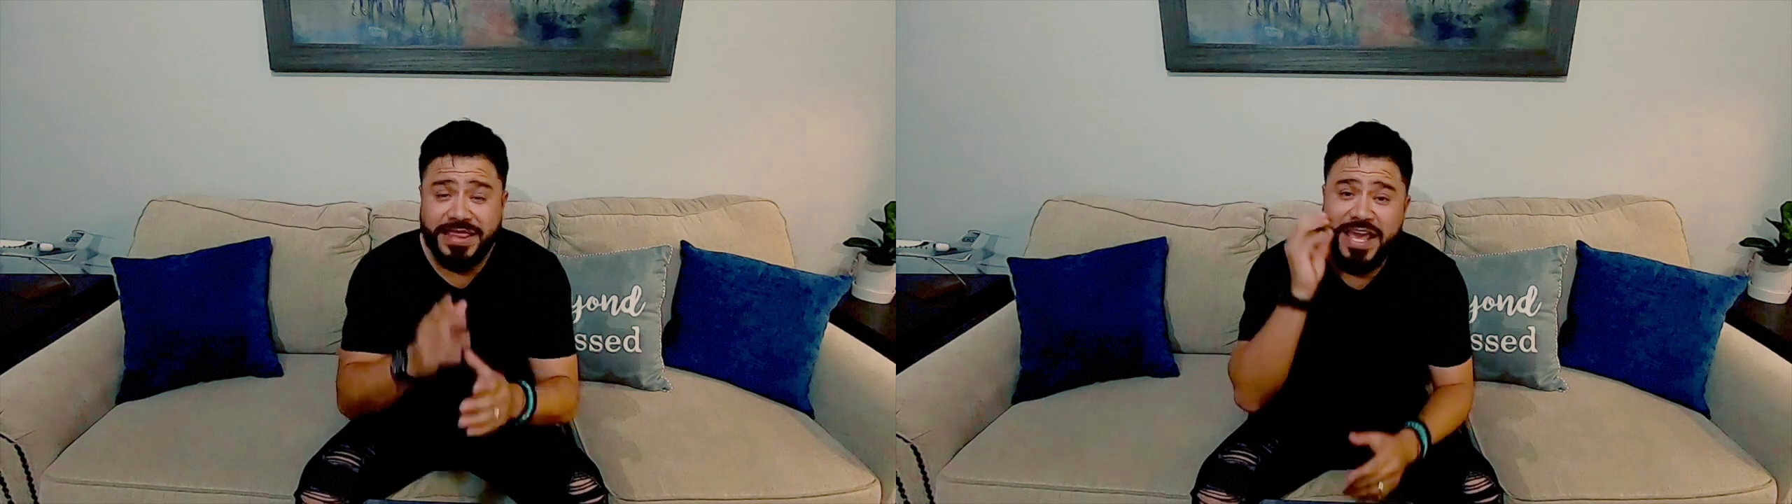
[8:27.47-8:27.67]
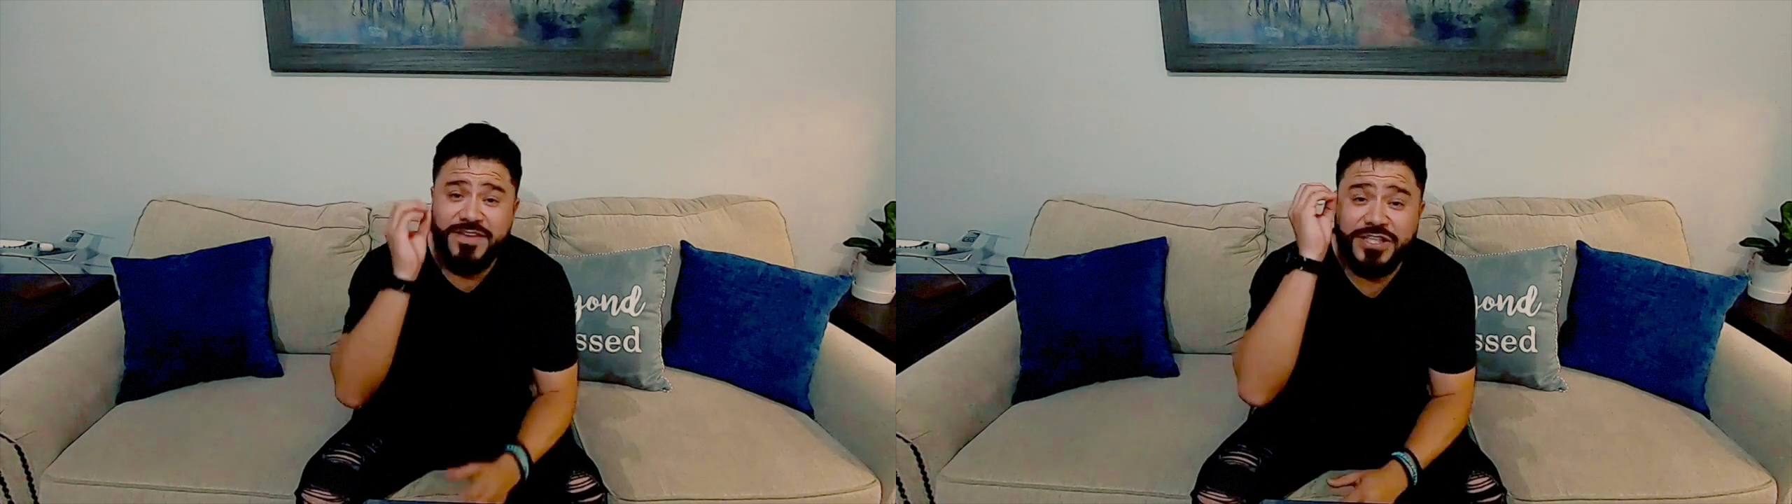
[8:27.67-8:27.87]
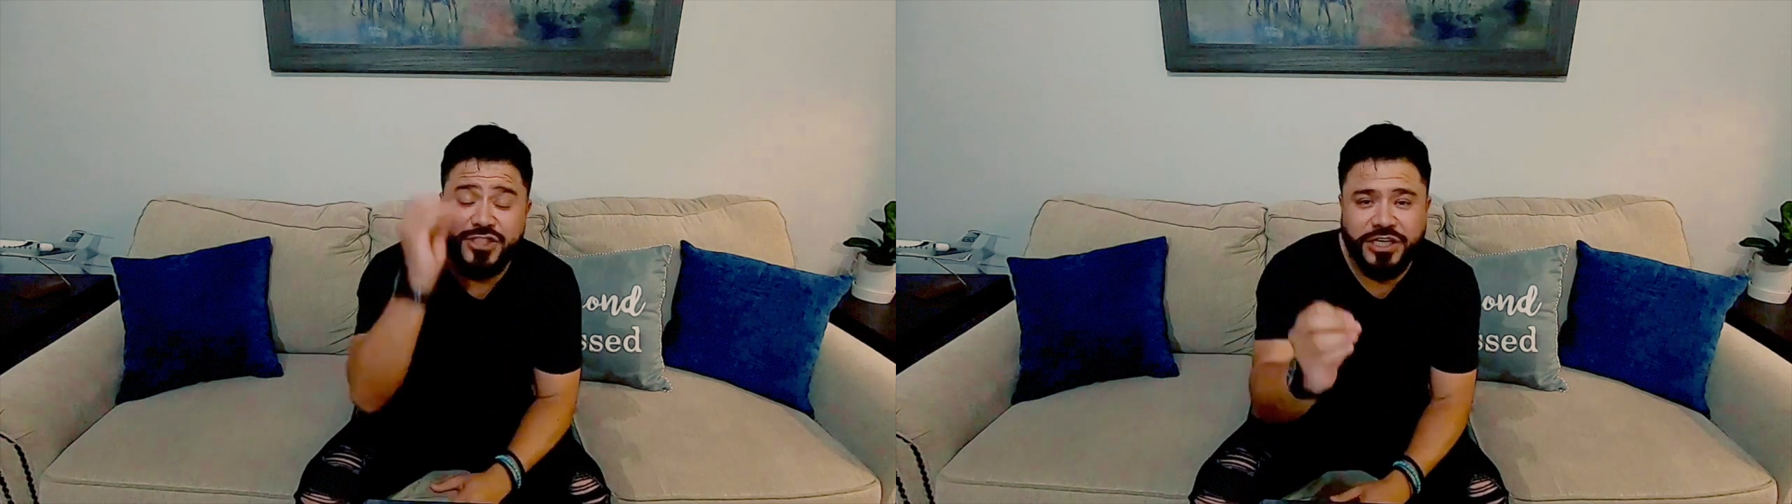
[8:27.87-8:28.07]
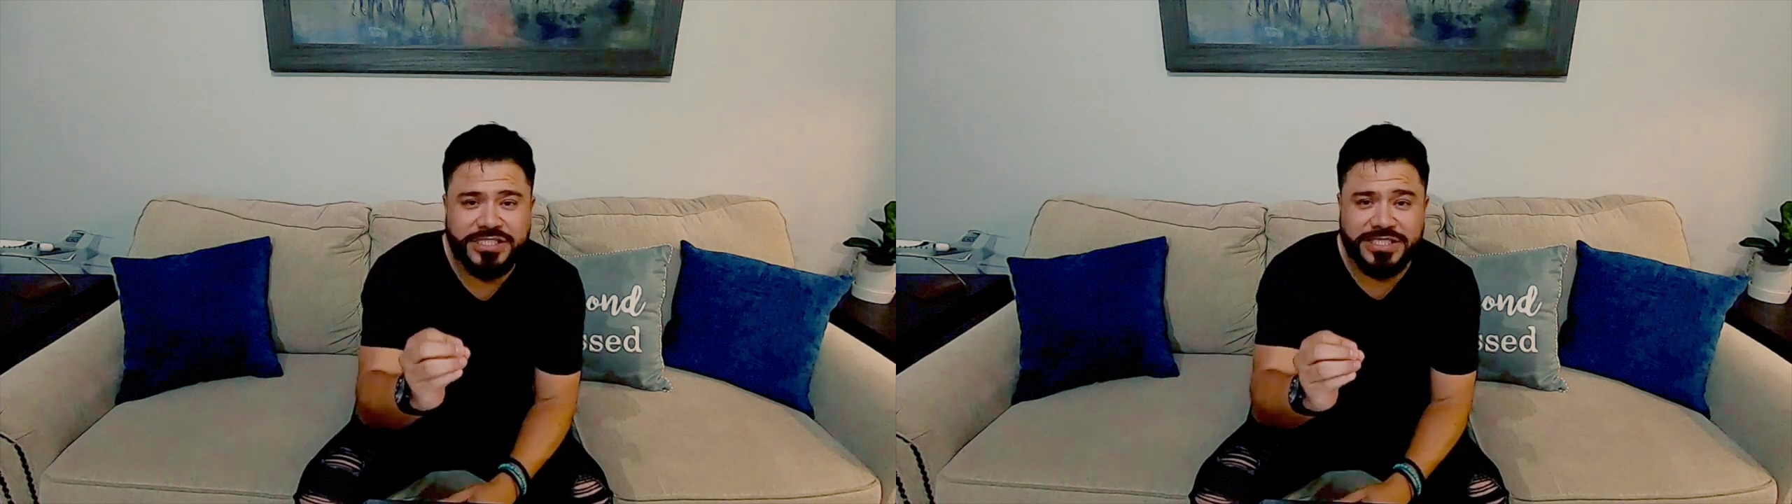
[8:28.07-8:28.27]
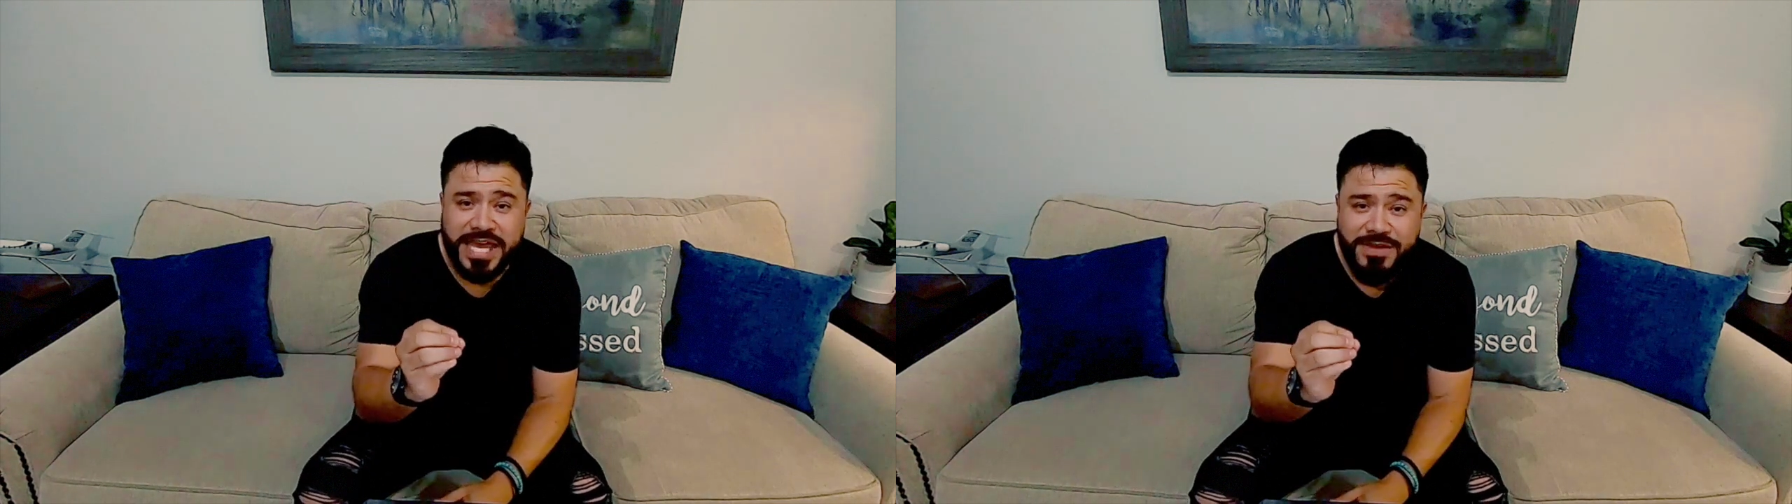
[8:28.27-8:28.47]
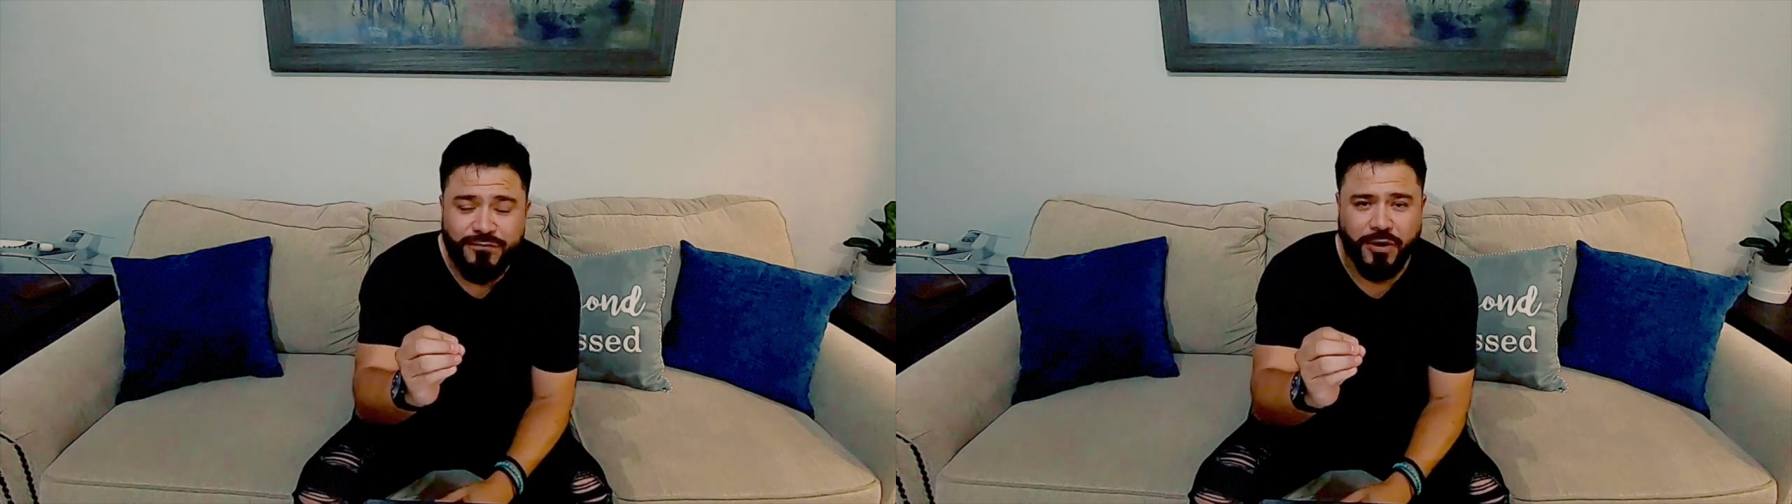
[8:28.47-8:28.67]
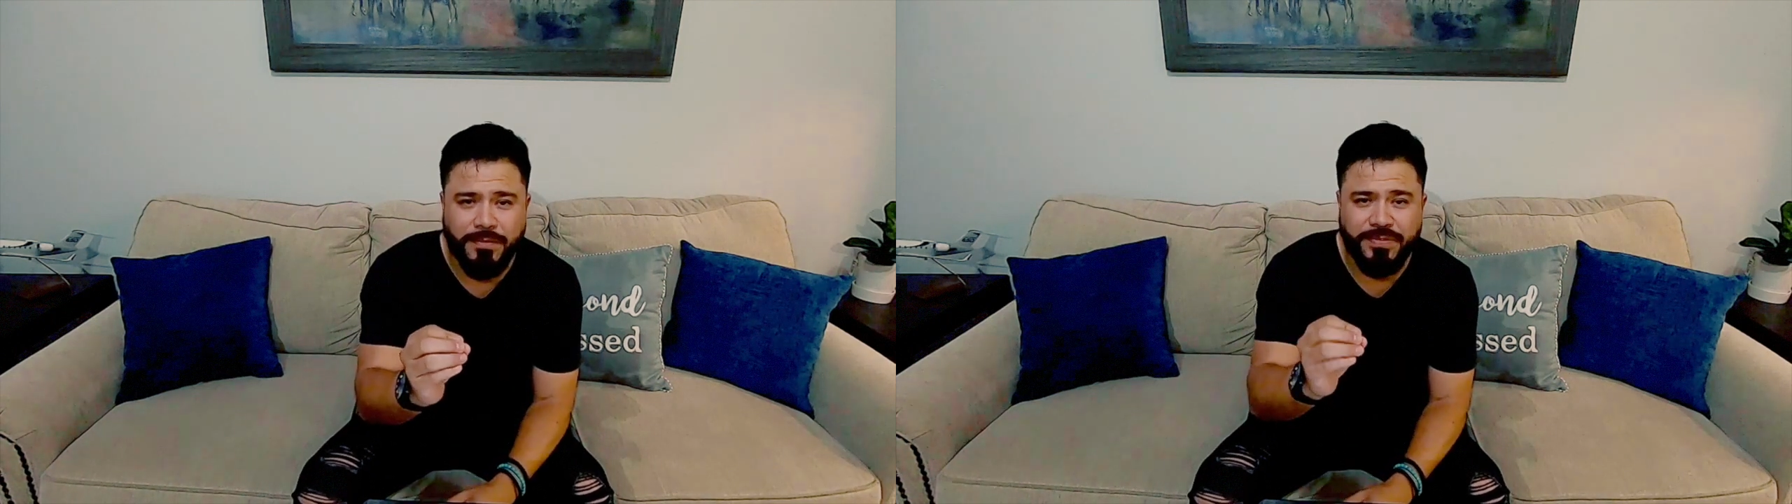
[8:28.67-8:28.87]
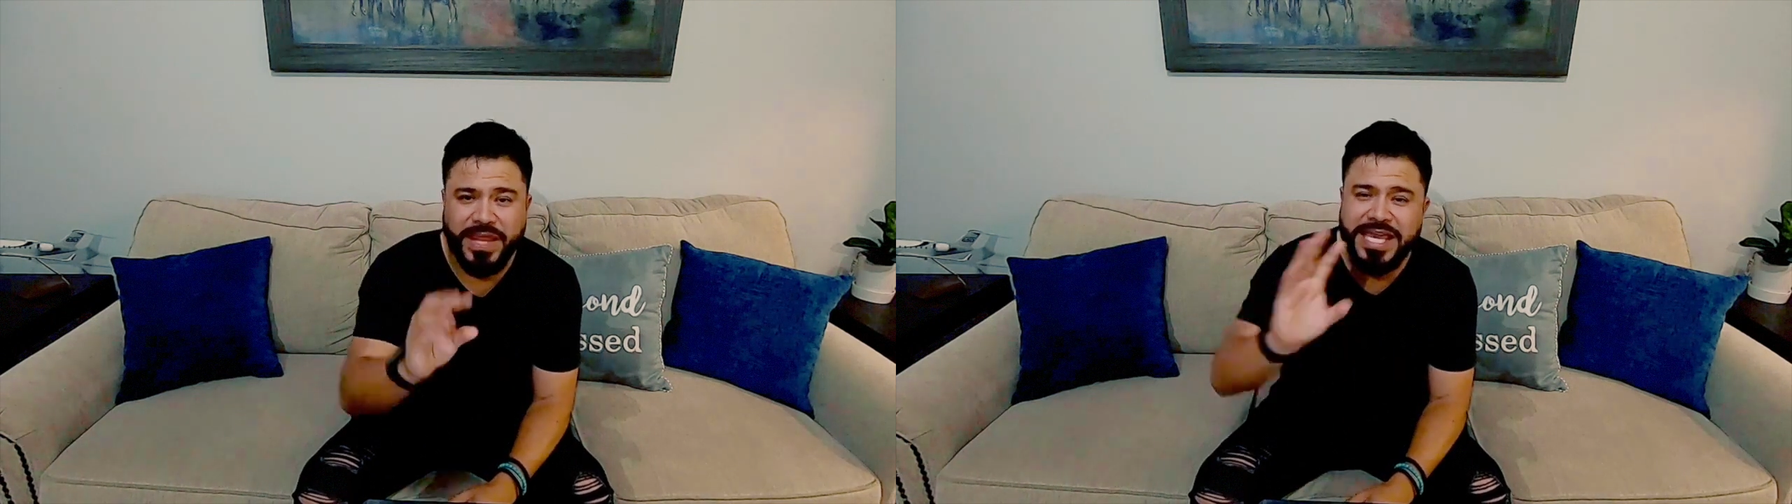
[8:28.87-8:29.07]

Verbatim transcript: they even took his name from him.